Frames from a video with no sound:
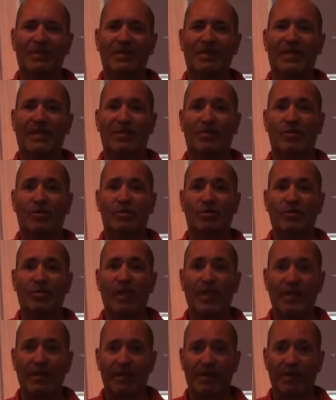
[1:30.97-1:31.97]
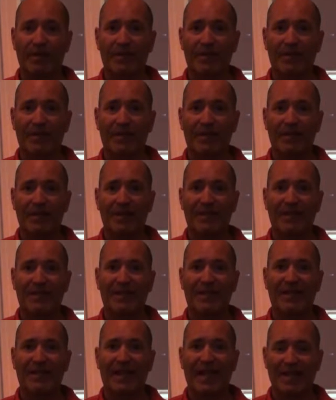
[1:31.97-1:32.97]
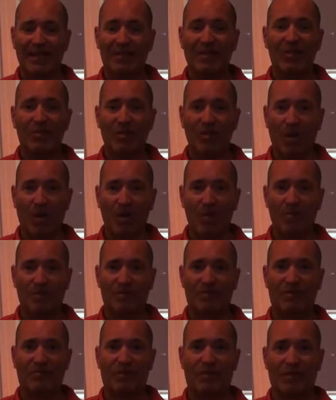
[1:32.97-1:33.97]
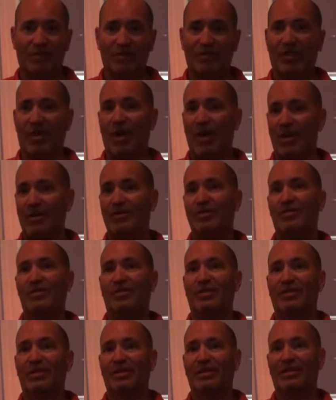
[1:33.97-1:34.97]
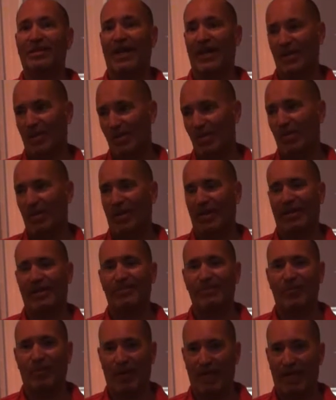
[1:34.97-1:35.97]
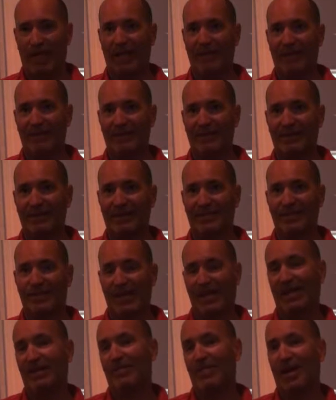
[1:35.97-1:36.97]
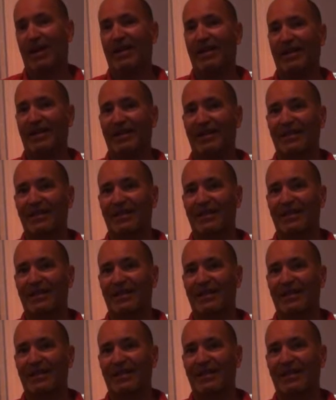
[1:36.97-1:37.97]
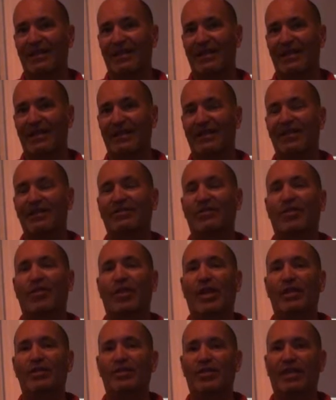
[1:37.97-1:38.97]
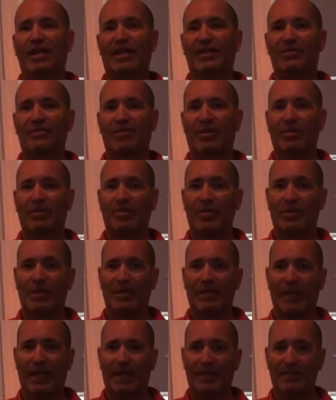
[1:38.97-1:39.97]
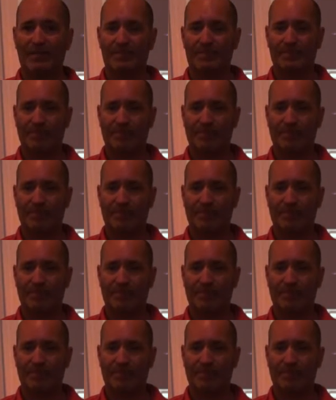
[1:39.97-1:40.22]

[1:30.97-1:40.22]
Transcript: Can your singer hit the notes for the songs that you want to play making money? These are things you got to start looking at.